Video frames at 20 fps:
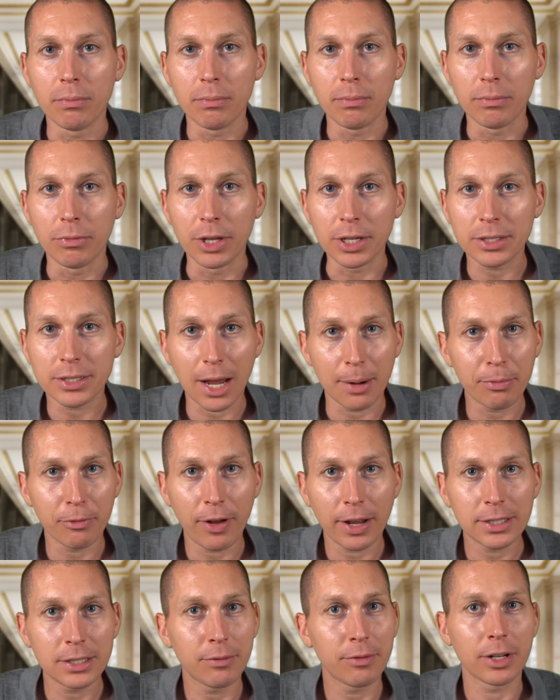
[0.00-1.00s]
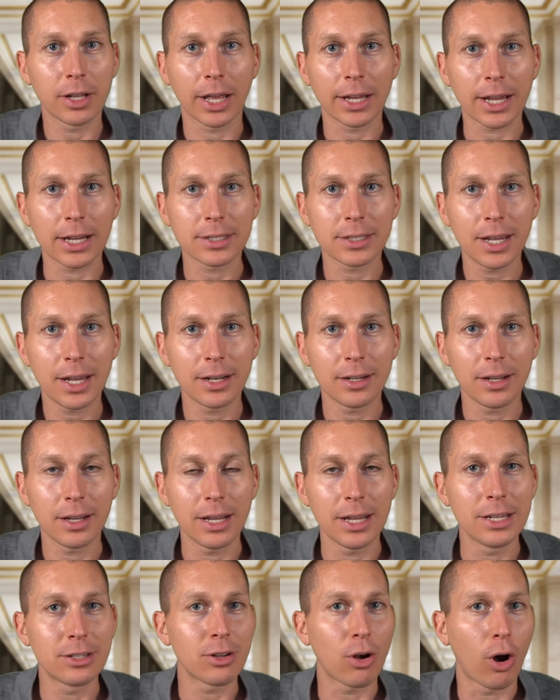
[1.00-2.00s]
this type of activity, like I said,
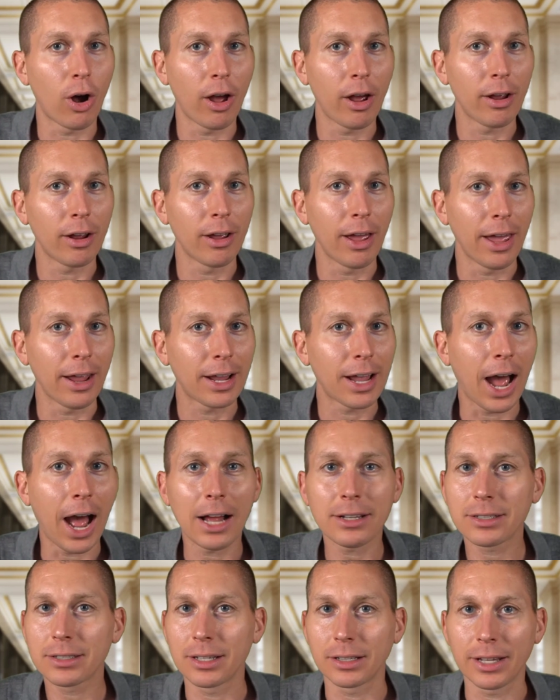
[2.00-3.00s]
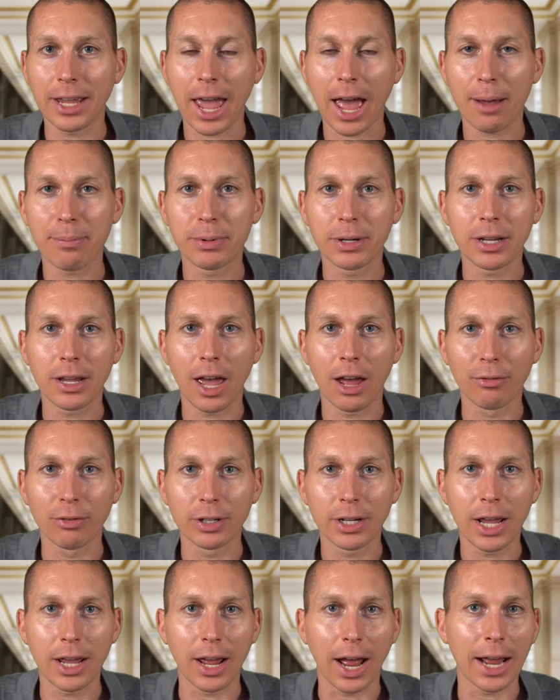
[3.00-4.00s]
is constantly happening every
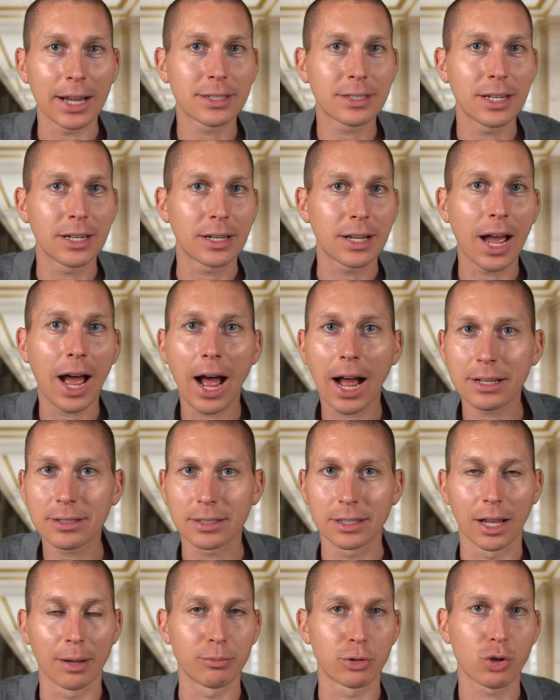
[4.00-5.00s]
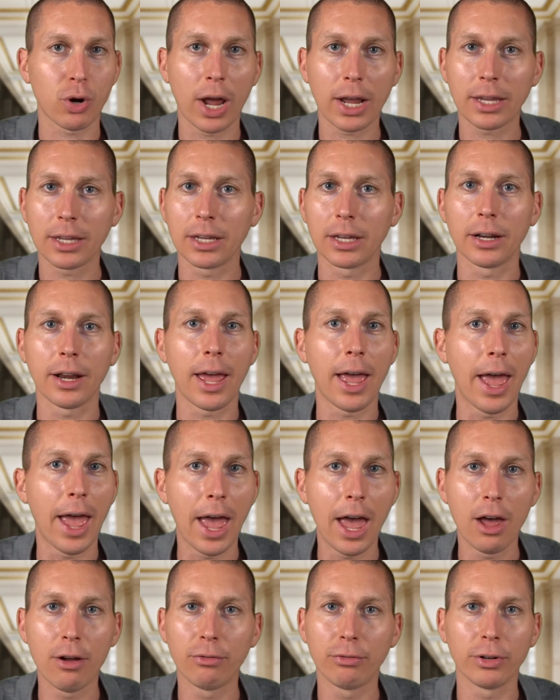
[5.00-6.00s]
day. I see it constantly. I'm tracking it
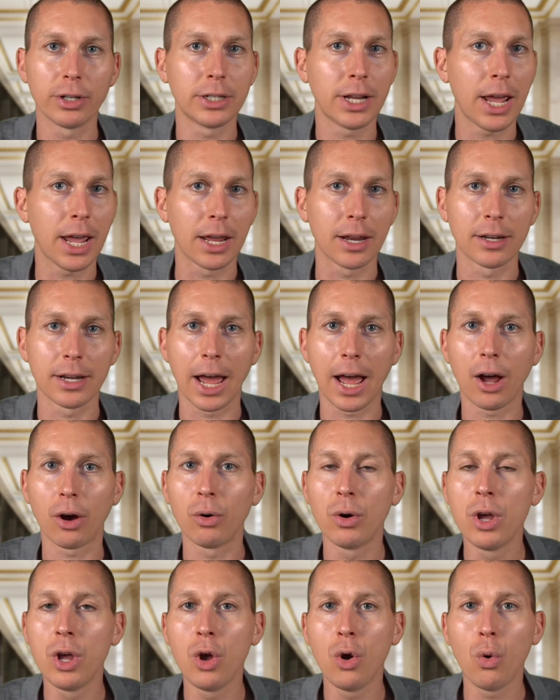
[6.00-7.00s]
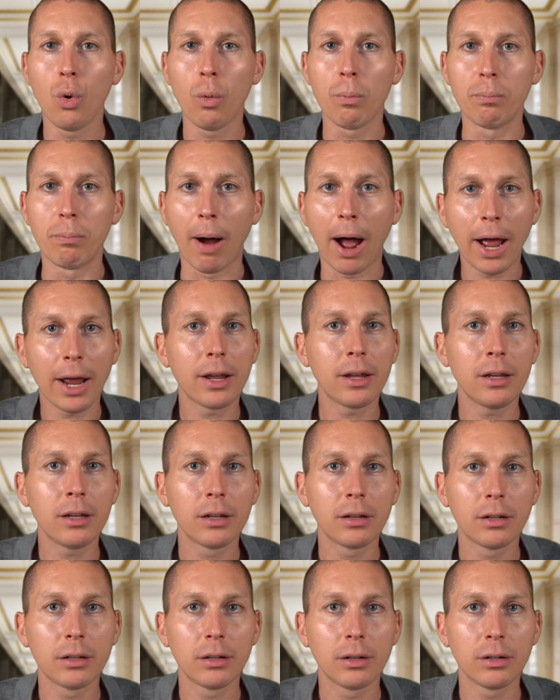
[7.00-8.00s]
every day. Now, my
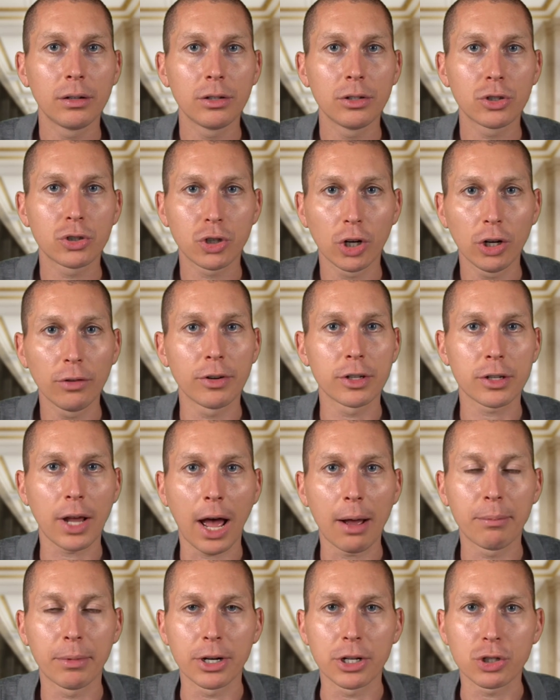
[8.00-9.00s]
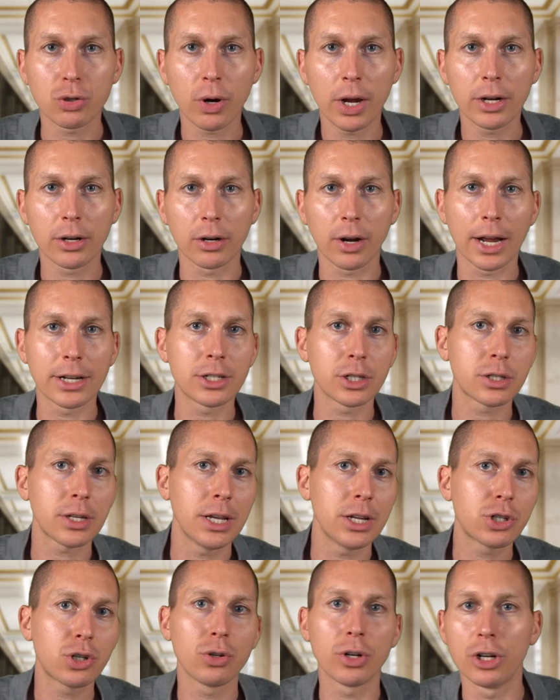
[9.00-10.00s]
service, Hot Money Trader, I just
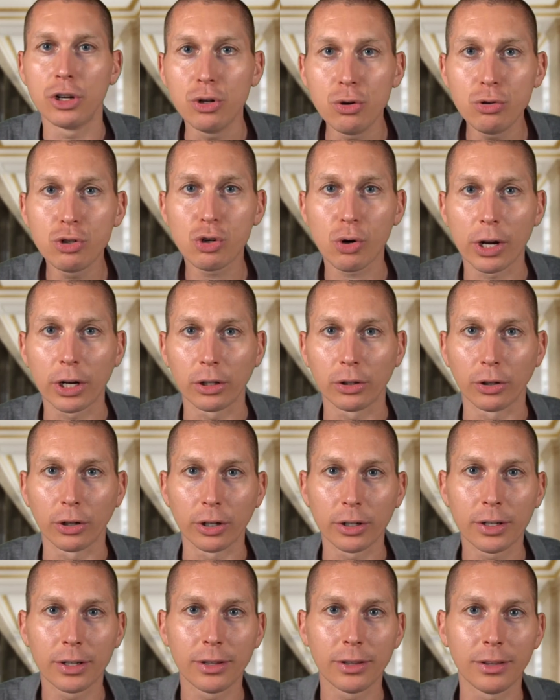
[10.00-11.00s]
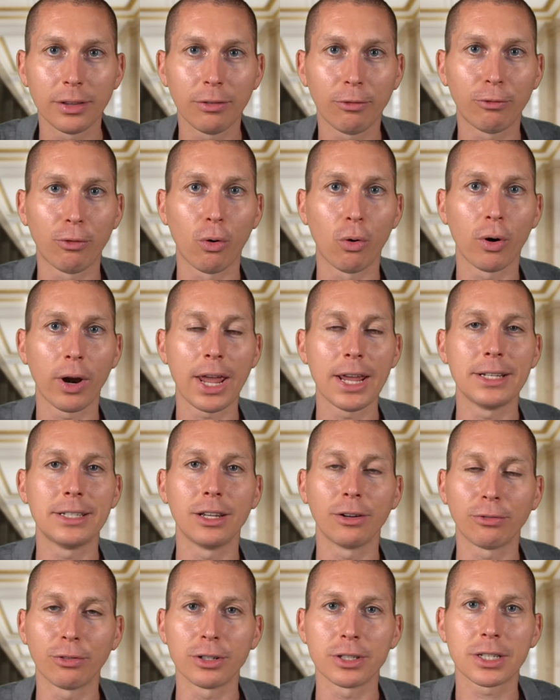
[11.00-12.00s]
issued a new trade alert for a
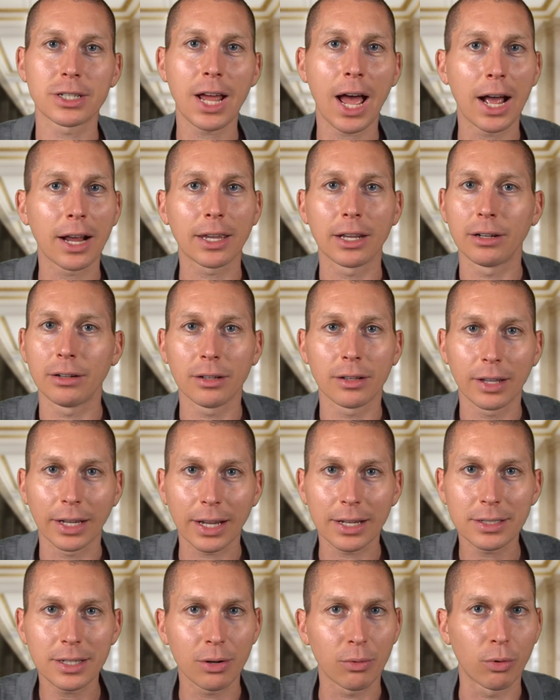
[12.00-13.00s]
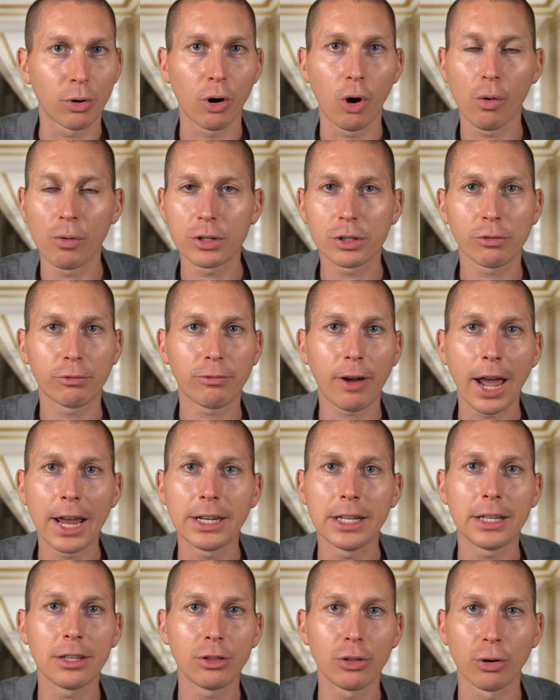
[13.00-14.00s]
different stock. And like I said, we're always
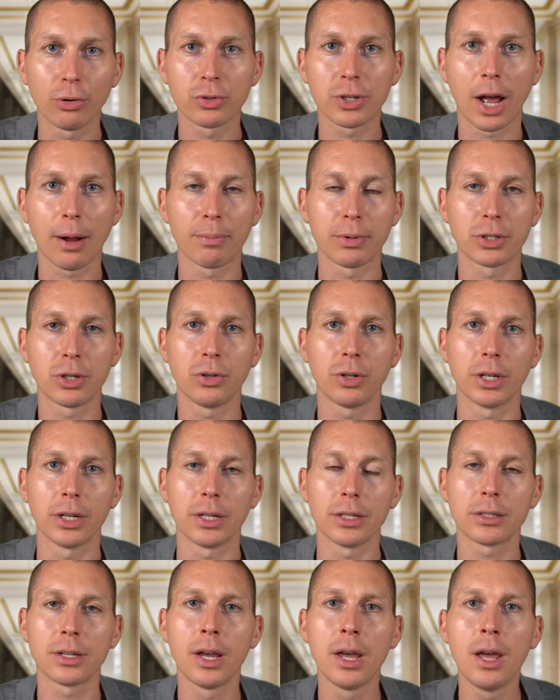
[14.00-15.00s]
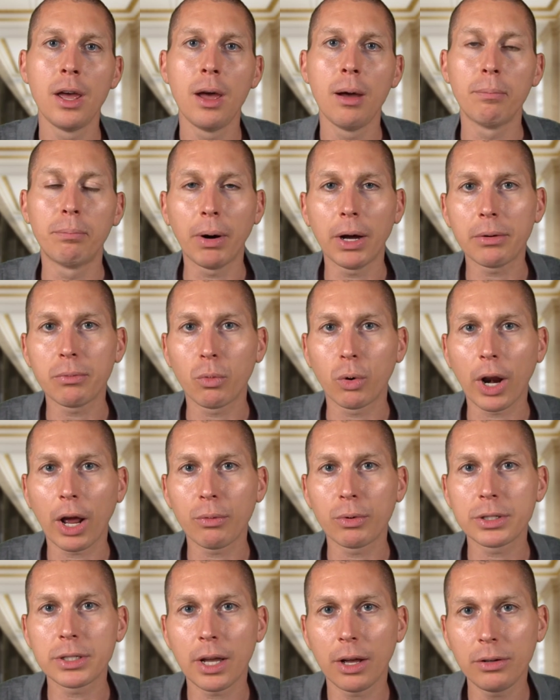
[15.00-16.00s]
finding those opportunities. But what I
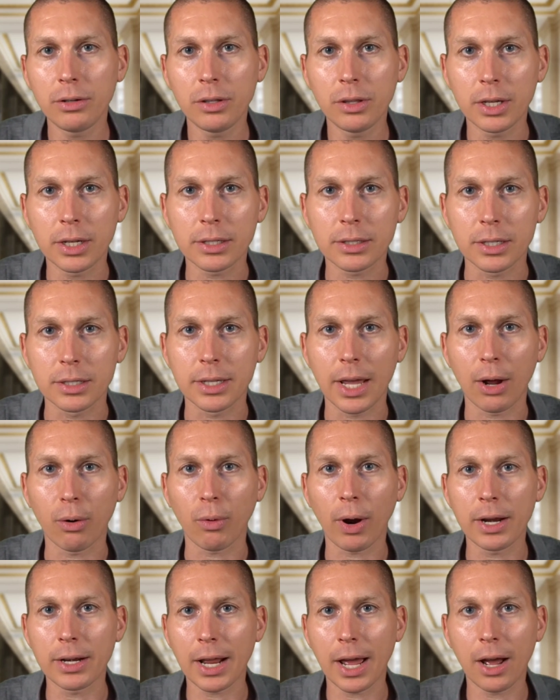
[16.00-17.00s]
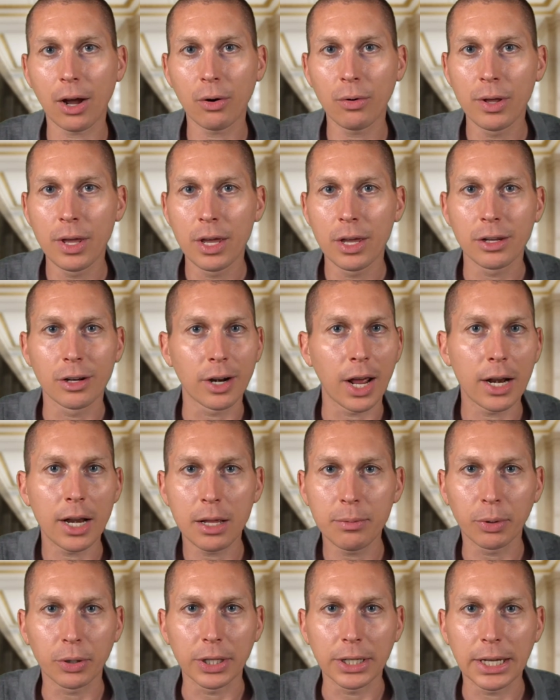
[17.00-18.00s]
would tell you this is that right now, you're not
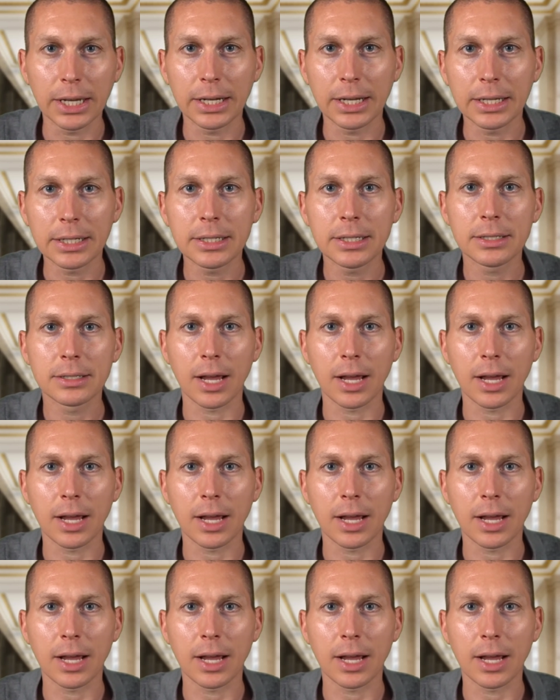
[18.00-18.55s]
able to get into